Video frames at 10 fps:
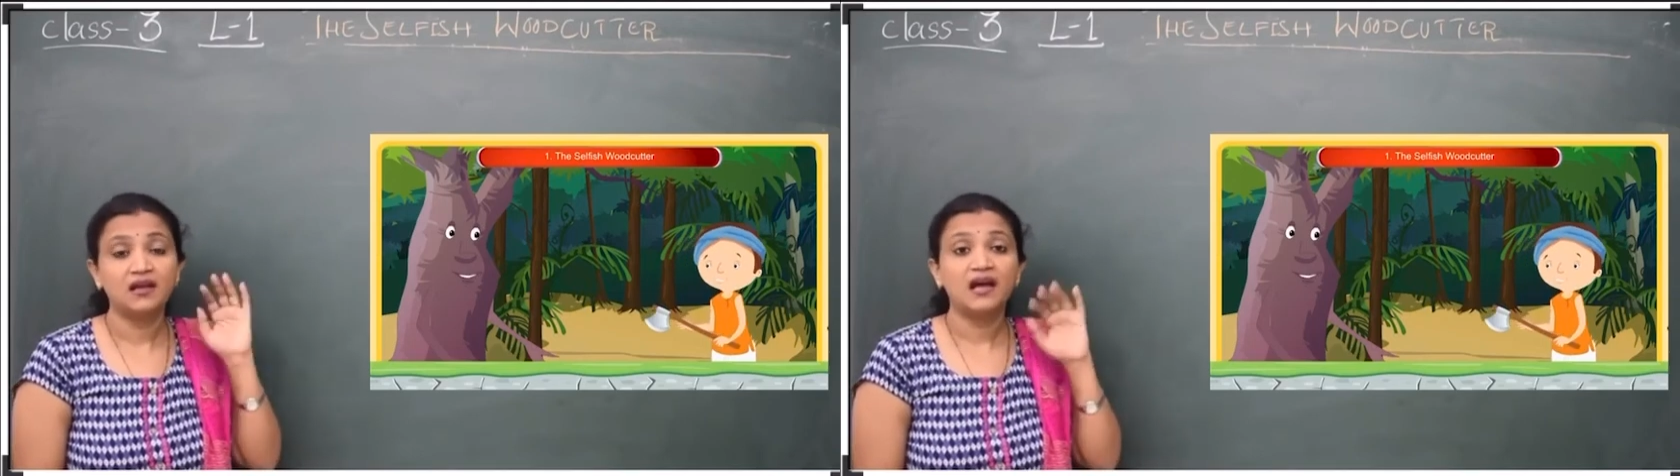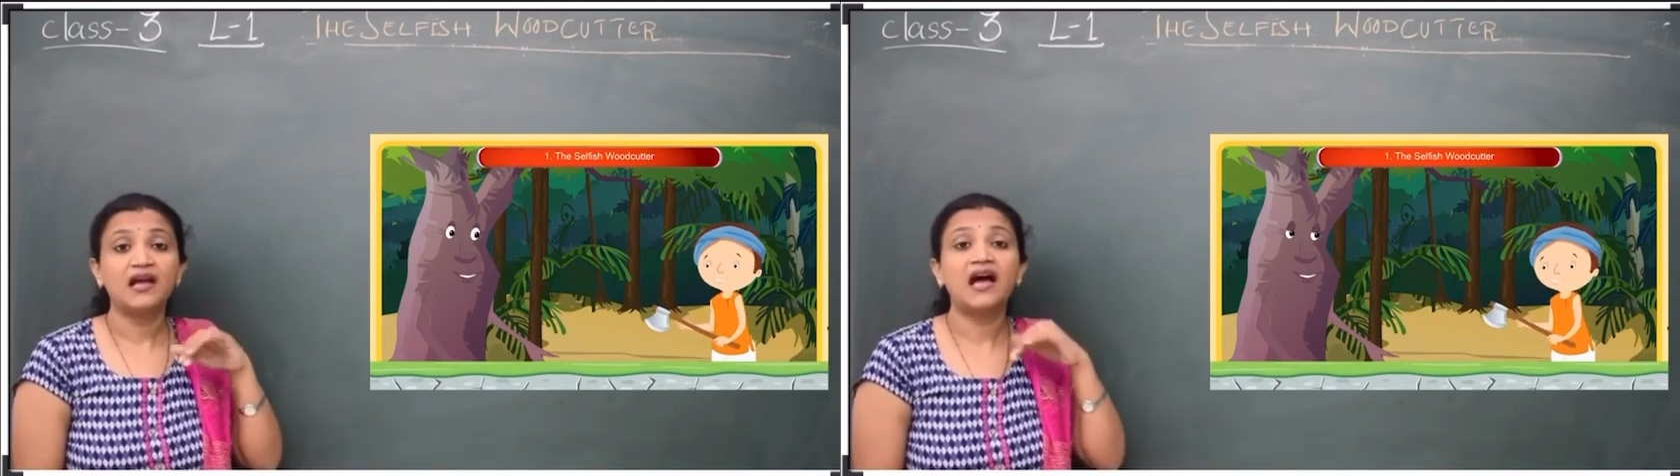
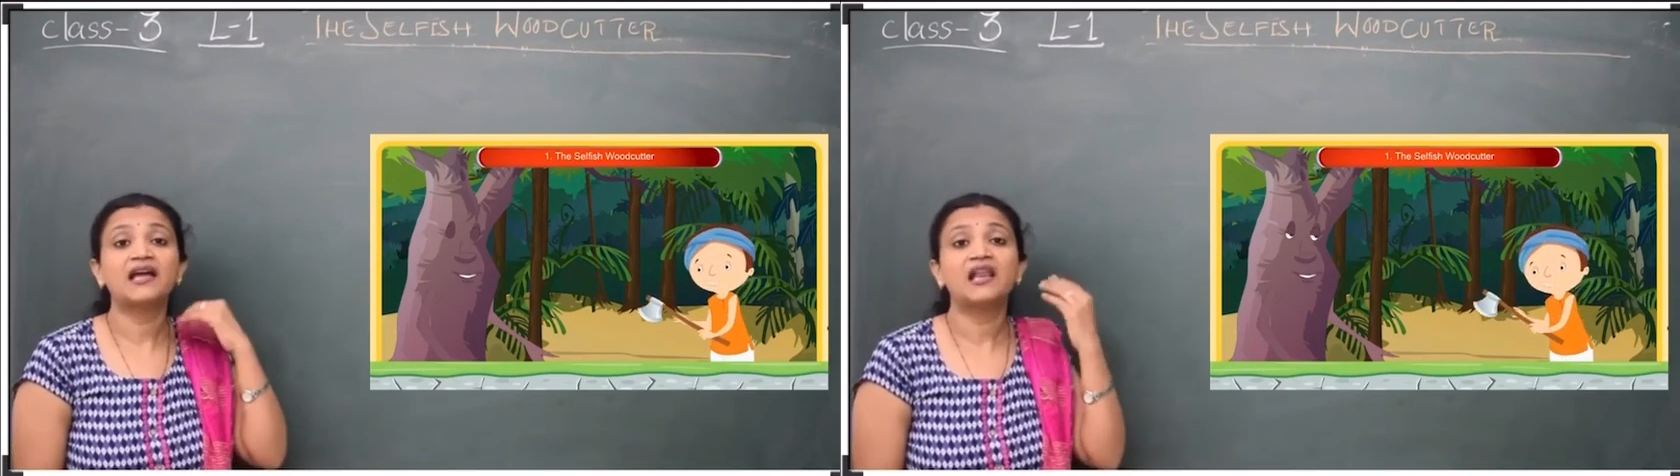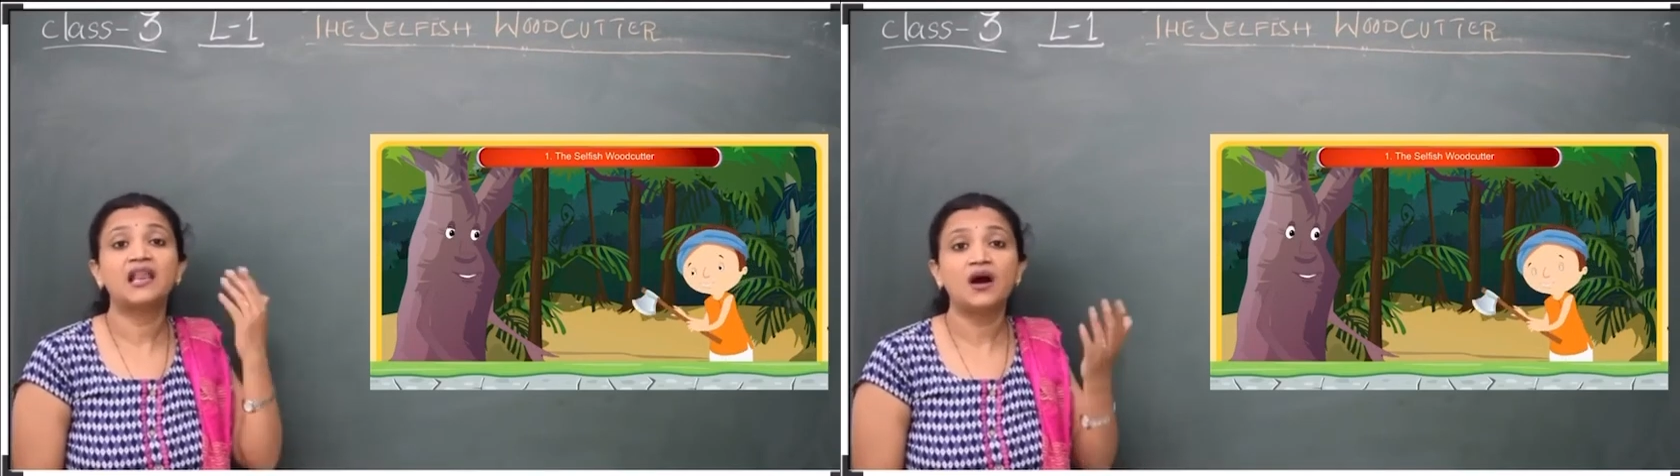I
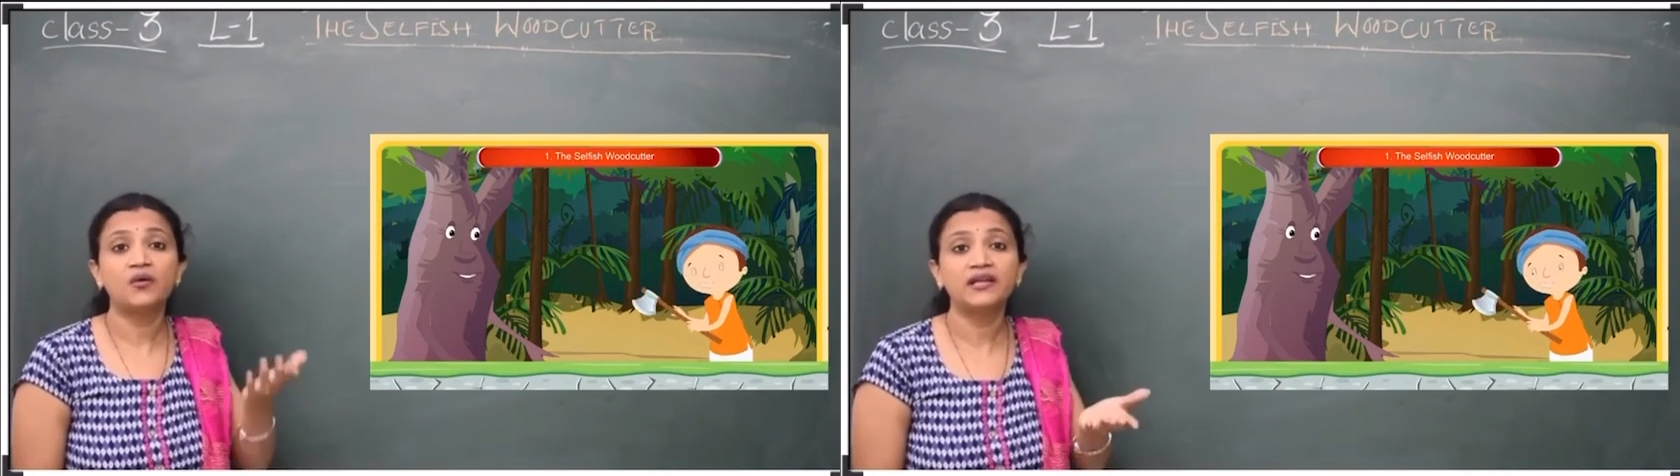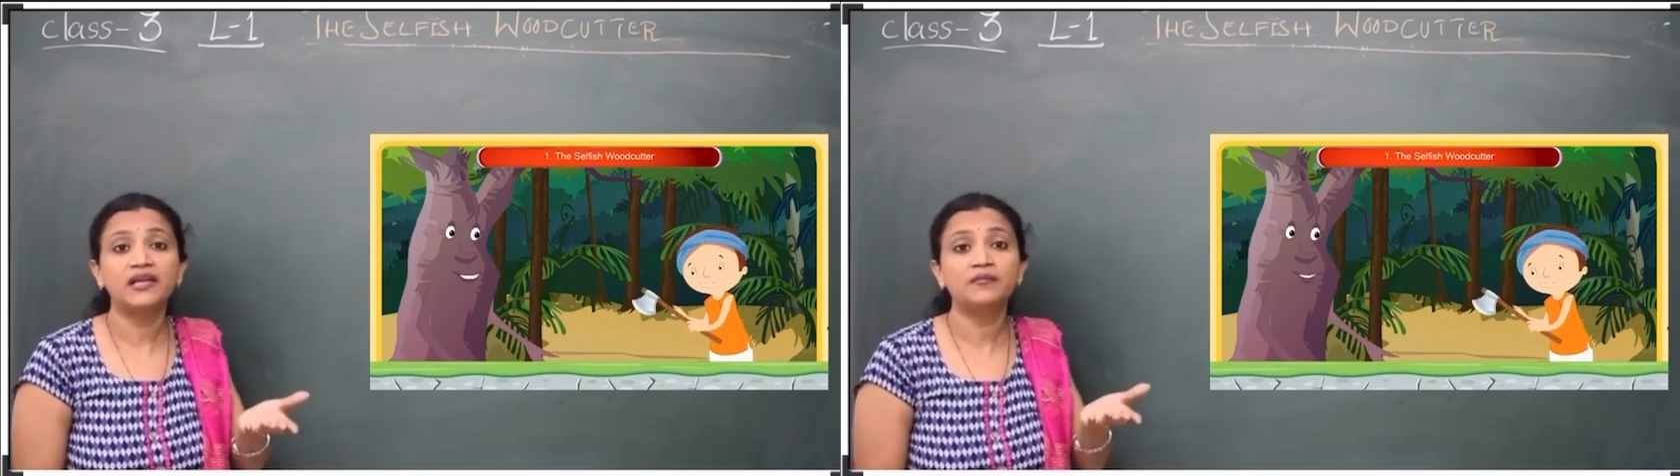
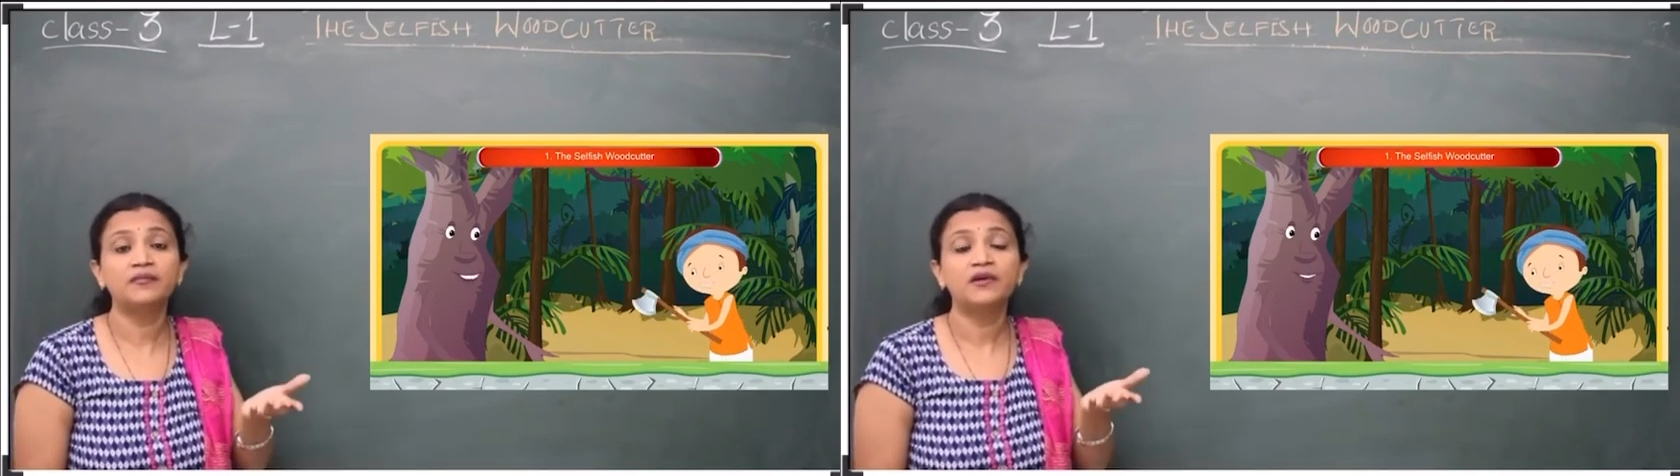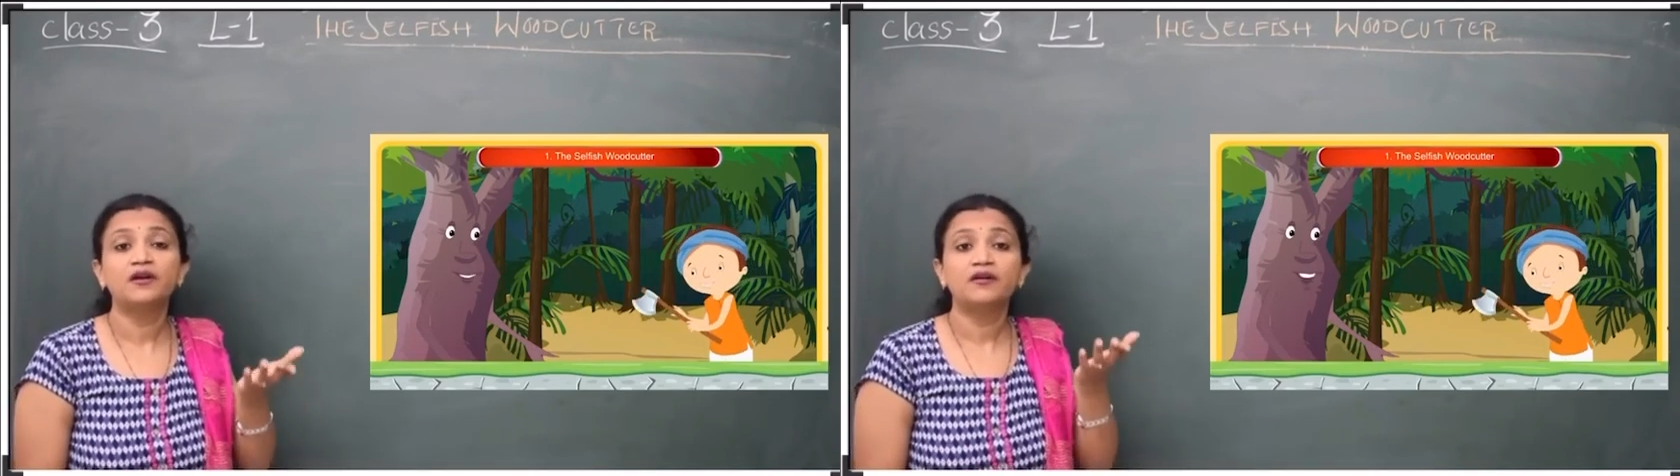allowed him
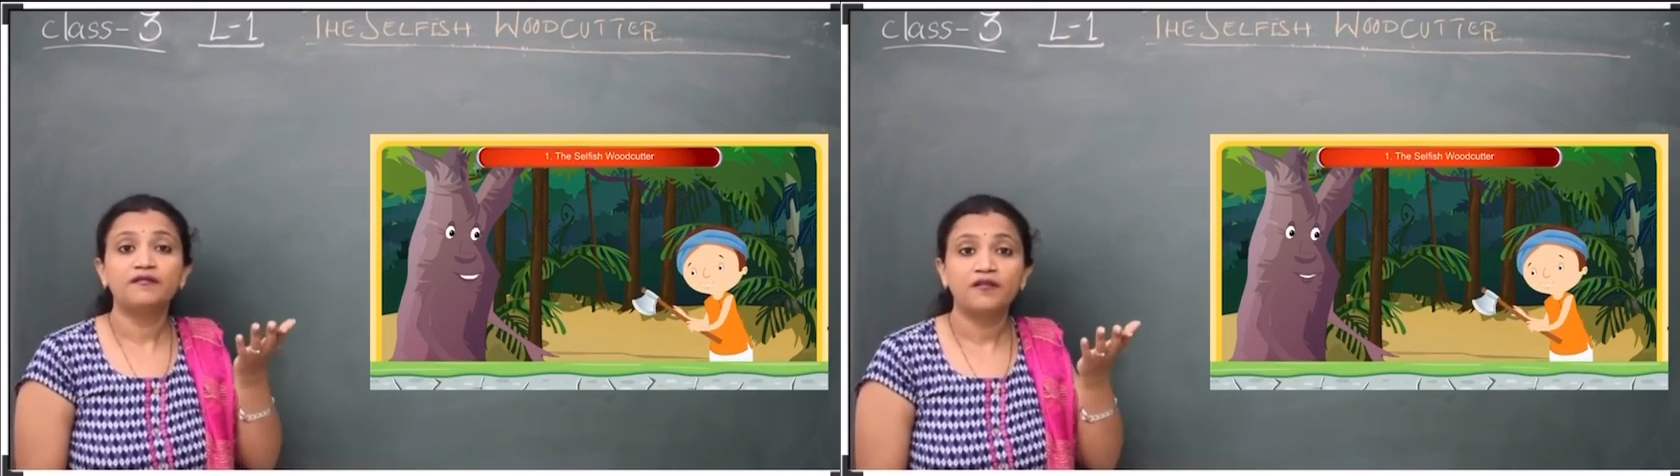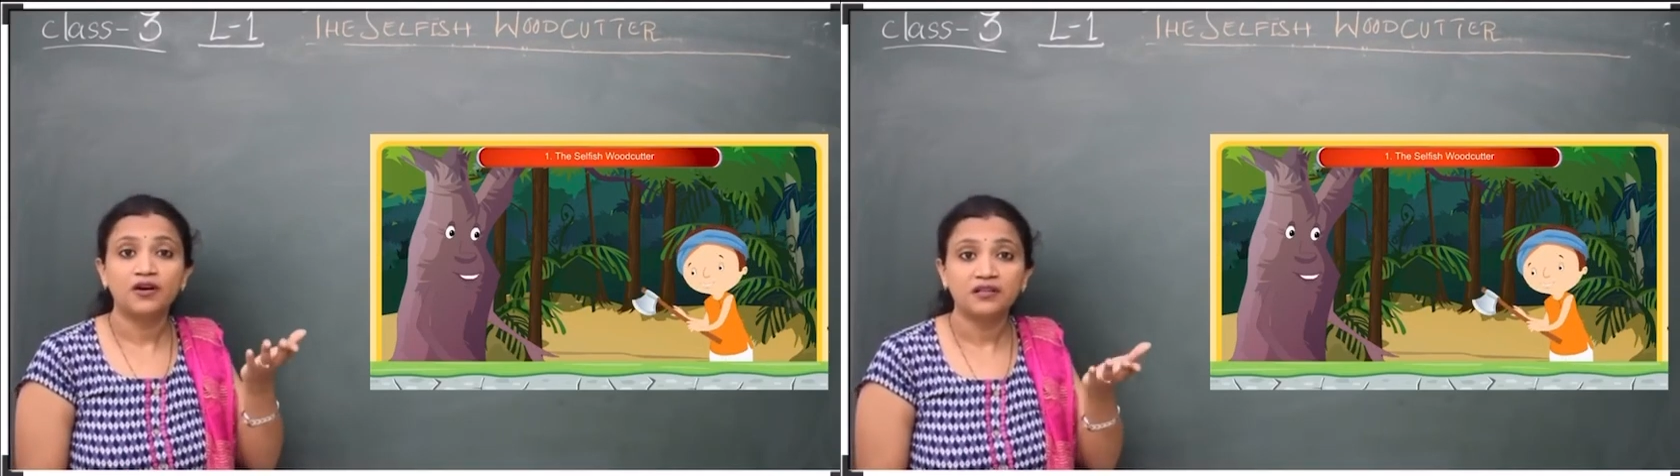
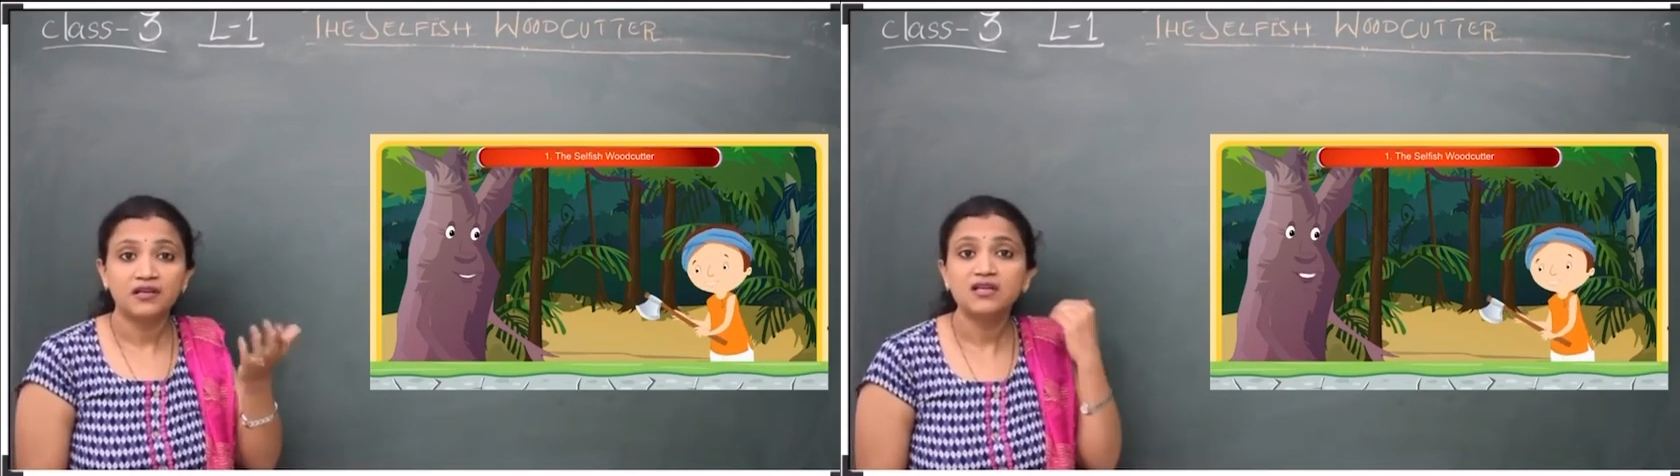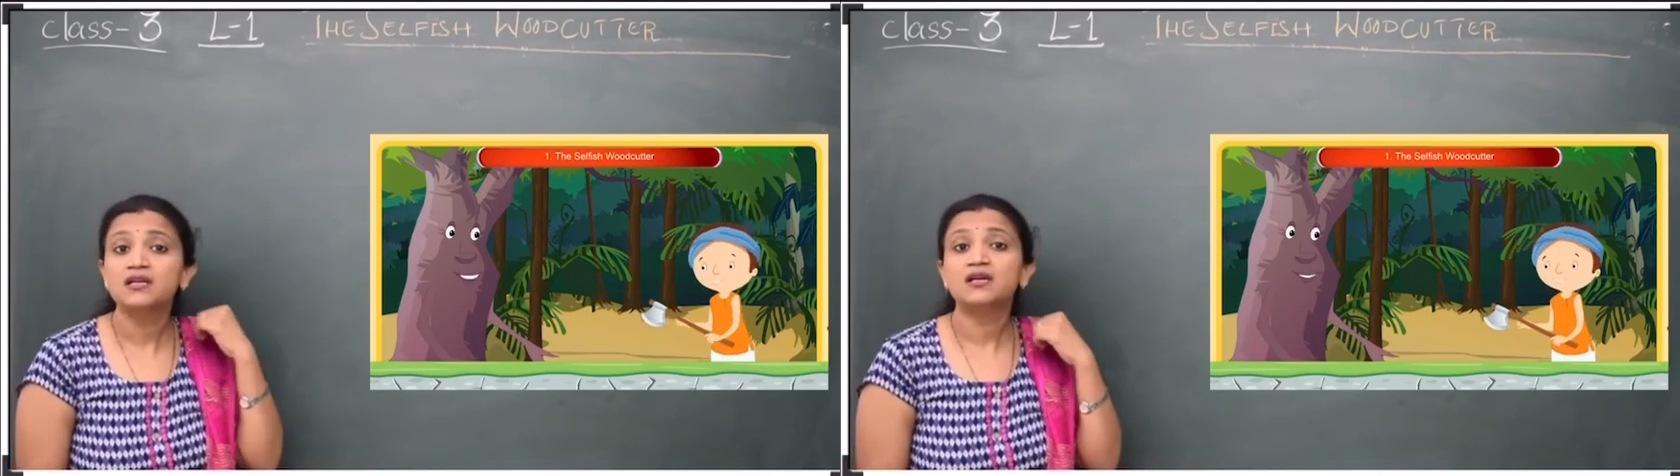for the